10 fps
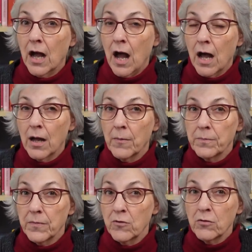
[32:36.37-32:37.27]

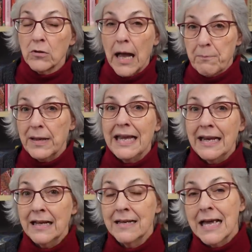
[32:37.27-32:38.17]

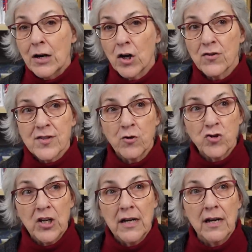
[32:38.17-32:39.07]
so
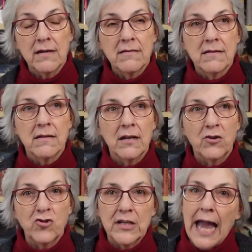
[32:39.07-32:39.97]

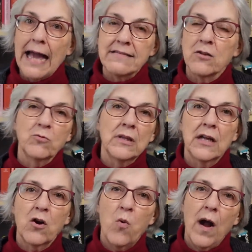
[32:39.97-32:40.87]
she hasn't really
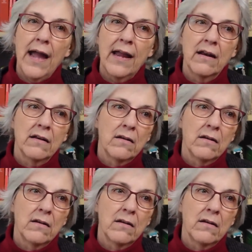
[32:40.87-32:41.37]
quite